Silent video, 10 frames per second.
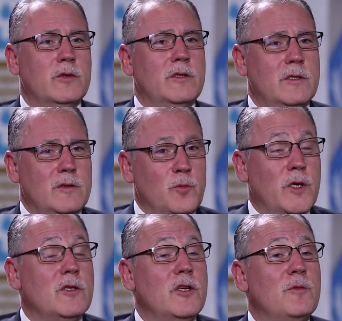Also,
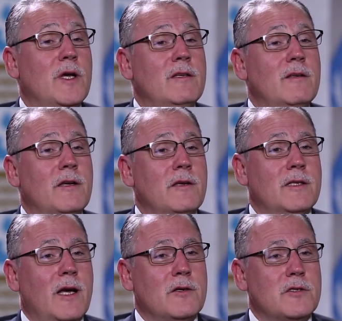don't forget
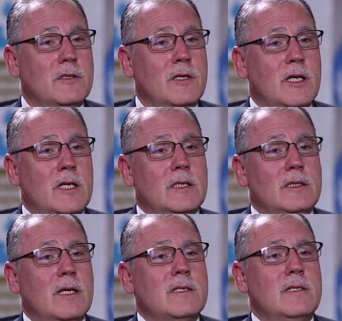that
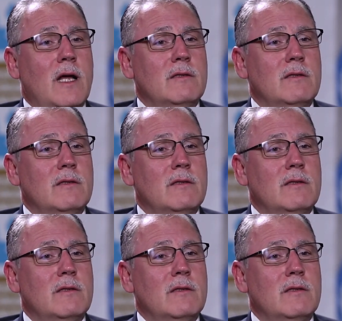most of the